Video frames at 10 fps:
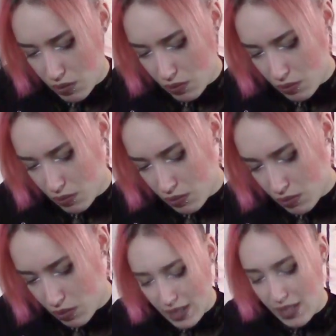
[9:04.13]
no.
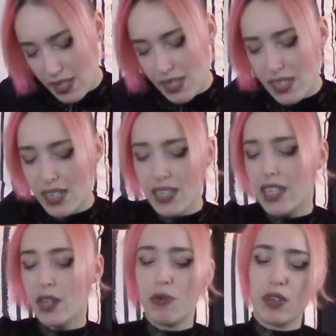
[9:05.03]
It's stuck
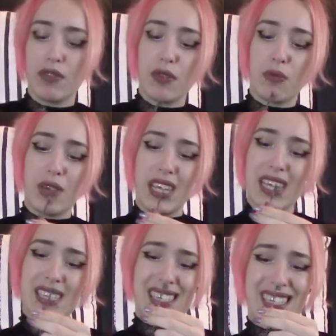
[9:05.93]
like one of the
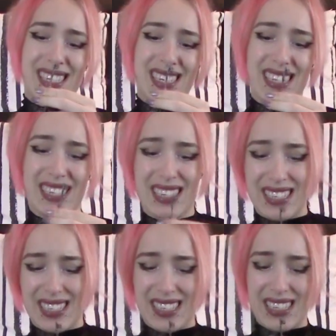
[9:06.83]
rings
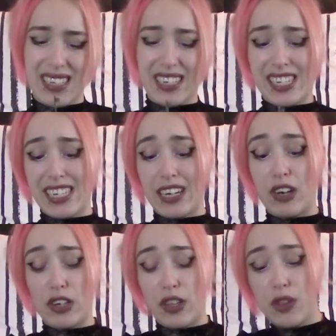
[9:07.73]
got
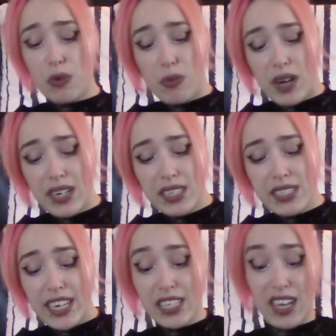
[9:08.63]
stuck on another one
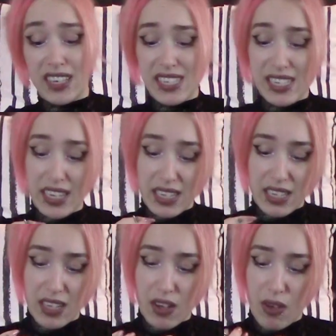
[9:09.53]
that got
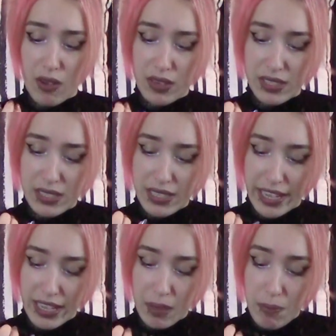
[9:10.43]
stuck on
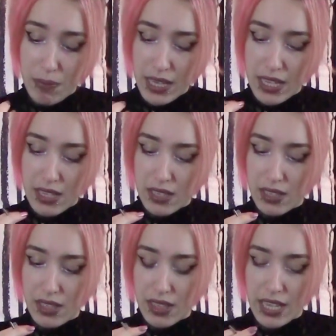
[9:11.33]
like the
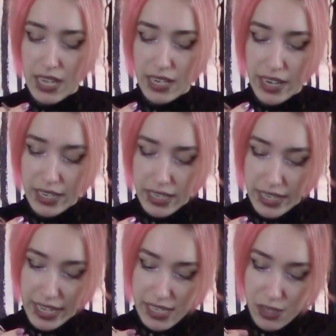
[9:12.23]
big thing that
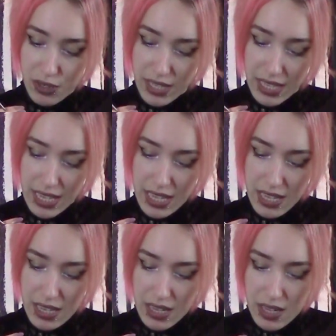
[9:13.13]
connects to the
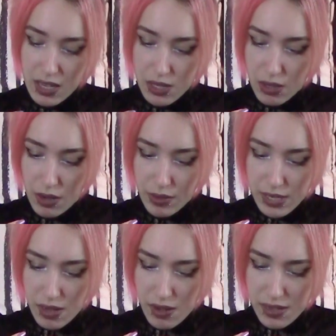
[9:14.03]
key. So now
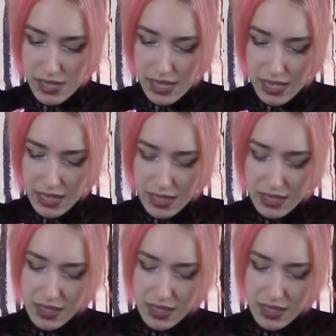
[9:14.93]
it's all stuck.